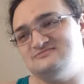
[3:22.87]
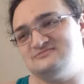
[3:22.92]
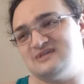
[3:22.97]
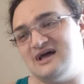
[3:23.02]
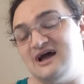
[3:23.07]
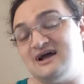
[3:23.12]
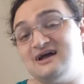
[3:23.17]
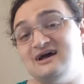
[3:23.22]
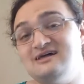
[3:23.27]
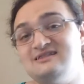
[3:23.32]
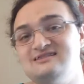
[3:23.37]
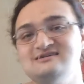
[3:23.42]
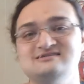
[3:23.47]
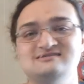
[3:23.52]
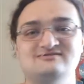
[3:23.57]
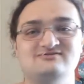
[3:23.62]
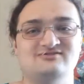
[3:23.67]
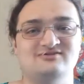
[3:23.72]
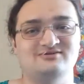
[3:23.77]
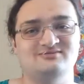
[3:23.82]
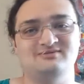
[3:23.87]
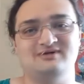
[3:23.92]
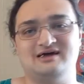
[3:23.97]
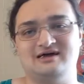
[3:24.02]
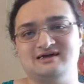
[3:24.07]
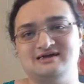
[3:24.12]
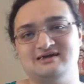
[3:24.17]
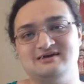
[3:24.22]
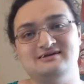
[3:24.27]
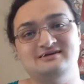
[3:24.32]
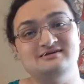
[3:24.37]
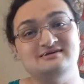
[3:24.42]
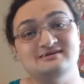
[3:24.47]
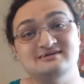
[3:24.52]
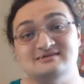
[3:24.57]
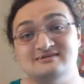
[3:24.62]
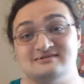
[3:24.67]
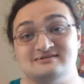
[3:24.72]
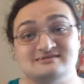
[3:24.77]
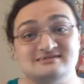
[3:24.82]
I got this from like
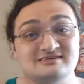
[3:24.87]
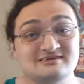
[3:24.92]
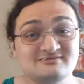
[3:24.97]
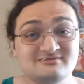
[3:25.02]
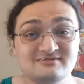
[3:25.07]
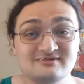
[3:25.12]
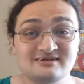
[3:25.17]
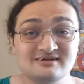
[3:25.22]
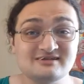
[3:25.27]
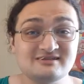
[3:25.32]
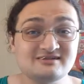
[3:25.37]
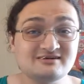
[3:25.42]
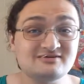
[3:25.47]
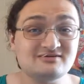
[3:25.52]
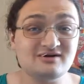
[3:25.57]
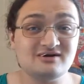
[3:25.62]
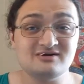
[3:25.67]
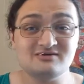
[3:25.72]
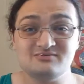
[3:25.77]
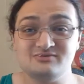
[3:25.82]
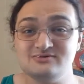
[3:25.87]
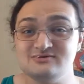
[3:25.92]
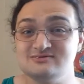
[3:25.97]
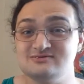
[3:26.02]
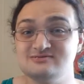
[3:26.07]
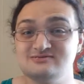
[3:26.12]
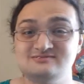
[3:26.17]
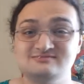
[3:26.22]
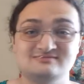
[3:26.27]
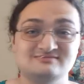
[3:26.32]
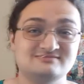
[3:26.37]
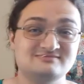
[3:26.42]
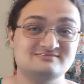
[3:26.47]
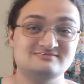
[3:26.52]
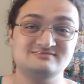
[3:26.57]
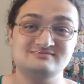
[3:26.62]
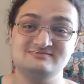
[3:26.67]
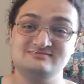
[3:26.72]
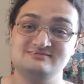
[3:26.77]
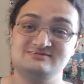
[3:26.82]
seemingly credible
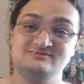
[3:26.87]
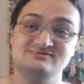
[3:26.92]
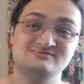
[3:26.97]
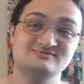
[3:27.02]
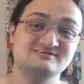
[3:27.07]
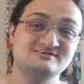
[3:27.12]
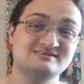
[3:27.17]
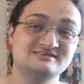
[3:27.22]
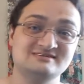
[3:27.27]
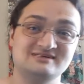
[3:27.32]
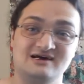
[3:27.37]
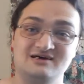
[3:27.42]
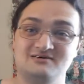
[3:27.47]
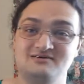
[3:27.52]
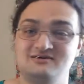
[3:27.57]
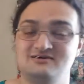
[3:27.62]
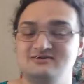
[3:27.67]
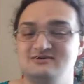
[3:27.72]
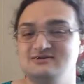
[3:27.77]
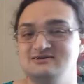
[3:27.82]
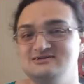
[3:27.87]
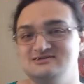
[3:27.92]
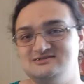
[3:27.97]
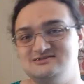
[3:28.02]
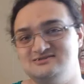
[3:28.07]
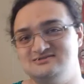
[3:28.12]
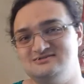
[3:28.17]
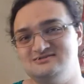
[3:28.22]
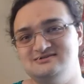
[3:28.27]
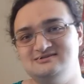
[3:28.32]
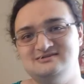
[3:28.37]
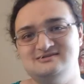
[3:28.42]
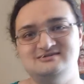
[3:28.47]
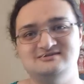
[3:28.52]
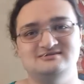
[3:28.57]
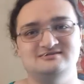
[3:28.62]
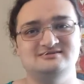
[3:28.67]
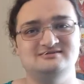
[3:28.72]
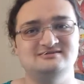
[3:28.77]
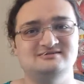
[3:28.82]
sources. I don't know
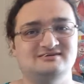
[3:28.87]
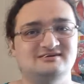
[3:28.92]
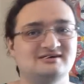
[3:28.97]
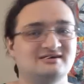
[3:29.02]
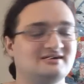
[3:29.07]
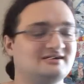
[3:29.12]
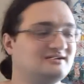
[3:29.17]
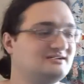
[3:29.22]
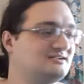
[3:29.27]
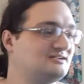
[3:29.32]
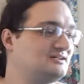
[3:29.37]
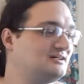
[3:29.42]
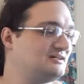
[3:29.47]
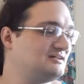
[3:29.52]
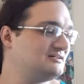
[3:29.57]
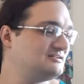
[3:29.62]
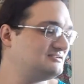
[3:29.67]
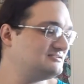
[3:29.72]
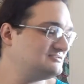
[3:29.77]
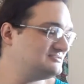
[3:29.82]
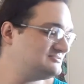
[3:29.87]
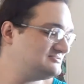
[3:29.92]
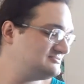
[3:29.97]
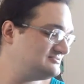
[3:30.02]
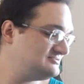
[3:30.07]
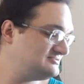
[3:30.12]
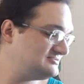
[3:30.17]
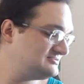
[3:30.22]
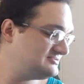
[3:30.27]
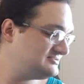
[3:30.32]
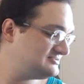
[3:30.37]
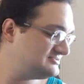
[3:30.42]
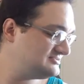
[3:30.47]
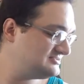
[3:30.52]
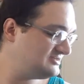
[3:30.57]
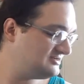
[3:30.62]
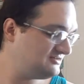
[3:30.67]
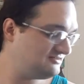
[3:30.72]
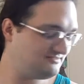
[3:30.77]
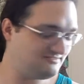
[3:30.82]
history uh,
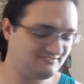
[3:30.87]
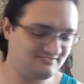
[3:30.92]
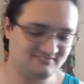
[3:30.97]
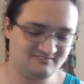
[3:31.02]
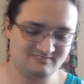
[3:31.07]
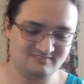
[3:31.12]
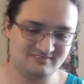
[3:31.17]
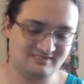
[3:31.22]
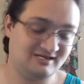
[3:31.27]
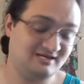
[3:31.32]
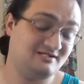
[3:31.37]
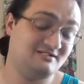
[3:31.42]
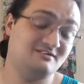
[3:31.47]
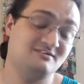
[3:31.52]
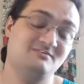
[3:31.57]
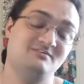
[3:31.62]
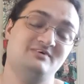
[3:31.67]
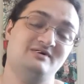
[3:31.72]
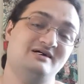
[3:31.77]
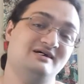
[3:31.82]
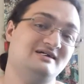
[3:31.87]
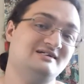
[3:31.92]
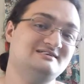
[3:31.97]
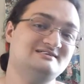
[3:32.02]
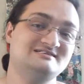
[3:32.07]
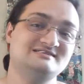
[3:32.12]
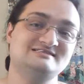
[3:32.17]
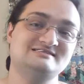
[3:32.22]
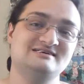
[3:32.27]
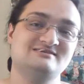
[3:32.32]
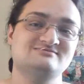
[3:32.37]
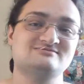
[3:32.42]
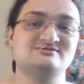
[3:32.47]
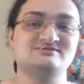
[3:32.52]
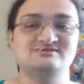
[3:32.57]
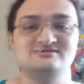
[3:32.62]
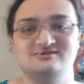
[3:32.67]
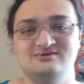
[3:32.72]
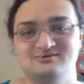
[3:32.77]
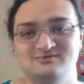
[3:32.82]
stuff. Know, but it just sounds
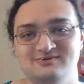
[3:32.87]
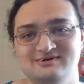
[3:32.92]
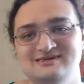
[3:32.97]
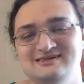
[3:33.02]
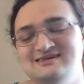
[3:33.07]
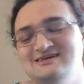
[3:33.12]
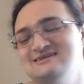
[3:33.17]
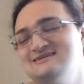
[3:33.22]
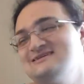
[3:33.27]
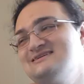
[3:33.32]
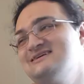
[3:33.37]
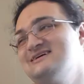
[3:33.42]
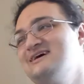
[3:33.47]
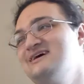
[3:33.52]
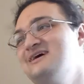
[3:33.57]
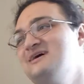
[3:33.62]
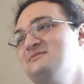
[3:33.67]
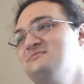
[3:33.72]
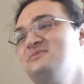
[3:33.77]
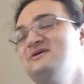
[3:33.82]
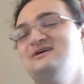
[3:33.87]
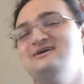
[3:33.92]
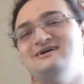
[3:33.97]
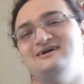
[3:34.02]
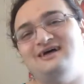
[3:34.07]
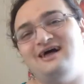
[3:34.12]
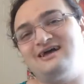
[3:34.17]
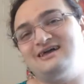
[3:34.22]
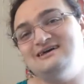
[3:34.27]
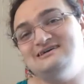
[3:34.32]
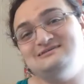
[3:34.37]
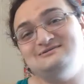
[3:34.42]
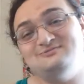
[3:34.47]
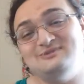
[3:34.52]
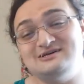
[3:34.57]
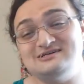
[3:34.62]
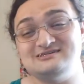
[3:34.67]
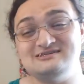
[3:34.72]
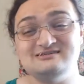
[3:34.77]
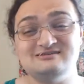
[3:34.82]
stupid. Uh, uh, uh, but I guess it
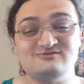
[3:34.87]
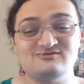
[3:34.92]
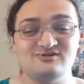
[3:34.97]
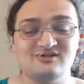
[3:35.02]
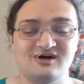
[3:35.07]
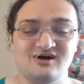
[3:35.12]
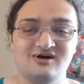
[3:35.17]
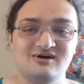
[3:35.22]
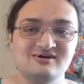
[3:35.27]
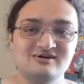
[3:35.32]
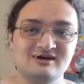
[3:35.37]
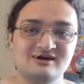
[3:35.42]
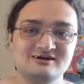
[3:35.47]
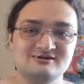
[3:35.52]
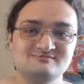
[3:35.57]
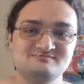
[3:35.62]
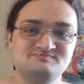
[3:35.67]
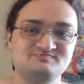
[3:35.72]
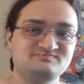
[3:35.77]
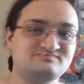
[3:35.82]
makes sense for the holiday.